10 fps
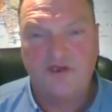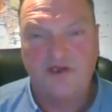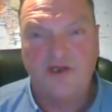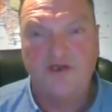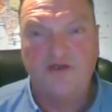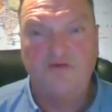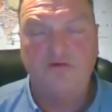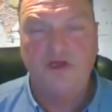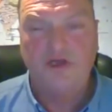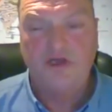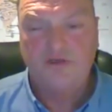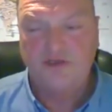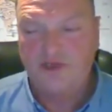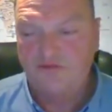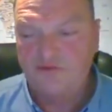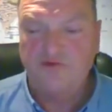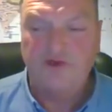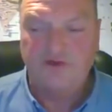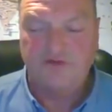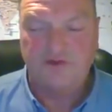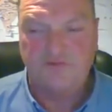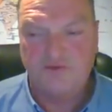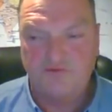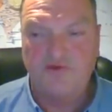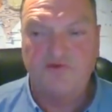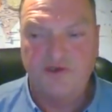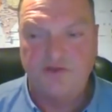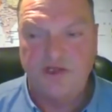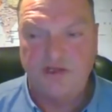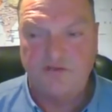And I knew that I'd ruined Christmas, ruined the year,